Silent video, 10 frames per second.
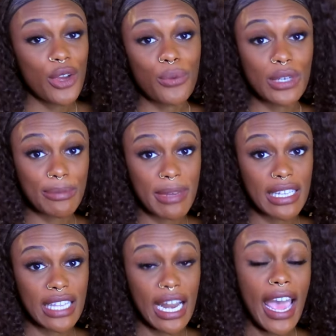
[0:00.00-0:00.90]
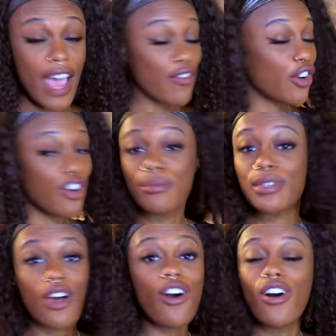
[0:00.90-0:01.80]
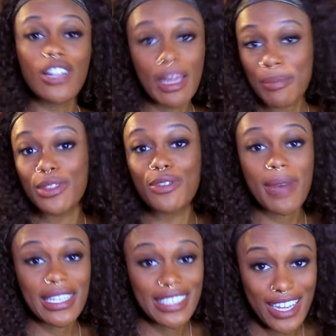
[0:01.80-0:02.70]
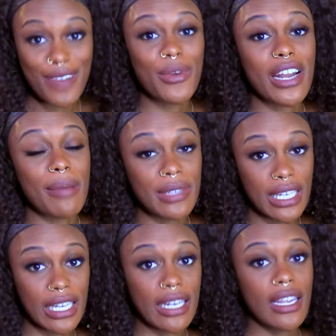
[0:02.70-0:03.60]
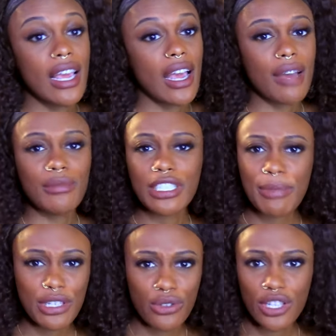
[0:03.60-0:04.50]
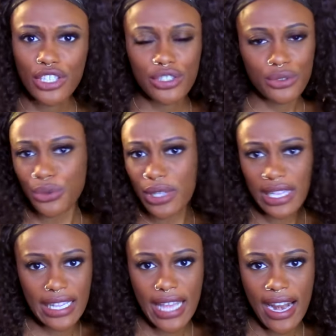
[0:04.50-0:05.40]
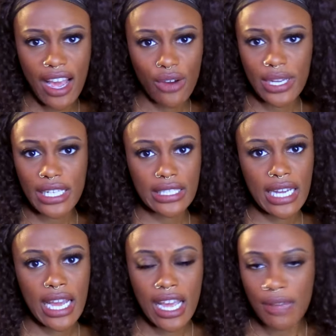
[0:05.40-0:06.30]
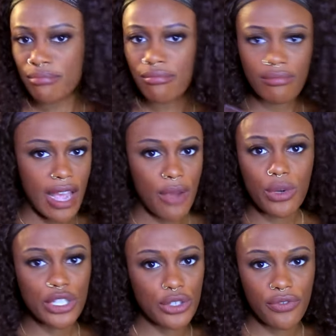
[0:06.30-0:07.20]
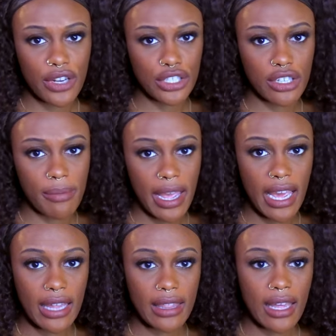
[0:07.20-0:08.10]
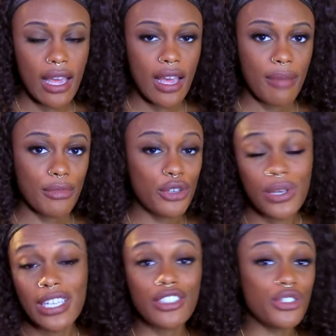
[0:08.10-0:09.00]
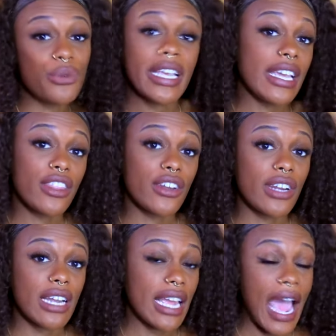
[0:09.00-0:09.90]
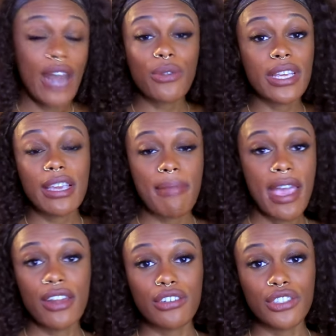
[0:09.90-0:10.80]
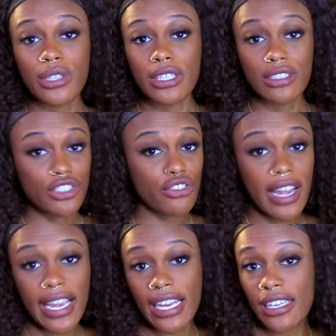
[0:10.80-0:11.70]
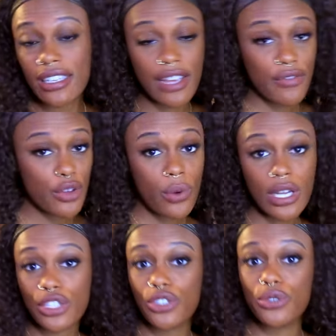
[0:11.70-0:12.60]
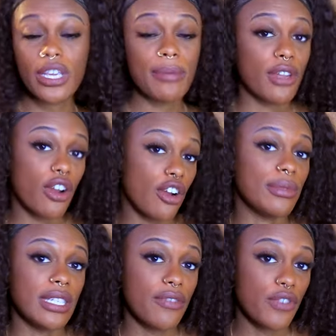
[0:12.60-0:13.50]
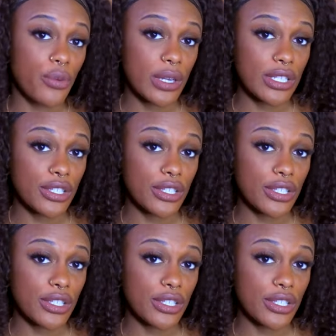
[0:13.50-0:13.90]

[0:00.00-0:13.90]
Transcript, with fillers: which means that I have herbs all up and through my tub when I'm done. Um, just make sure that you, you clean that out each time once you finish your bath. Um, you can do either. I don't think it matters. You can strain if you want to, keep the herbs in if you want